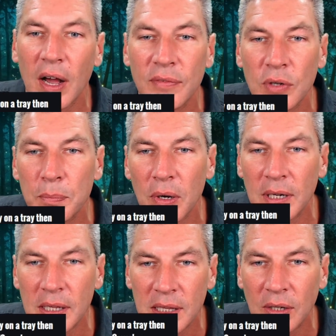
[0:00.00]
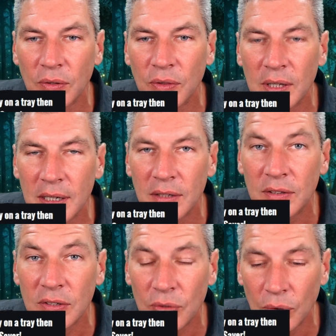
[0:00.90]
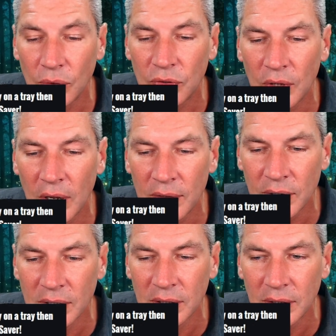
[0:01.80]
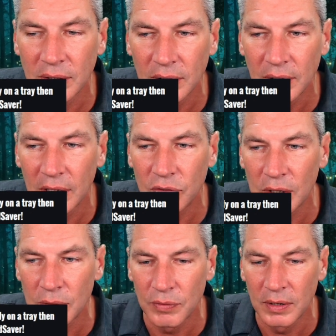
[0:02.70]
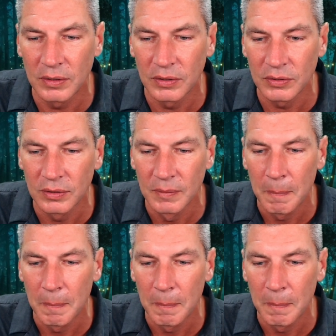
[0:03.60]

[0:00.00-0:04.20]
Have you put anything on the Discord server, Extreme Focus?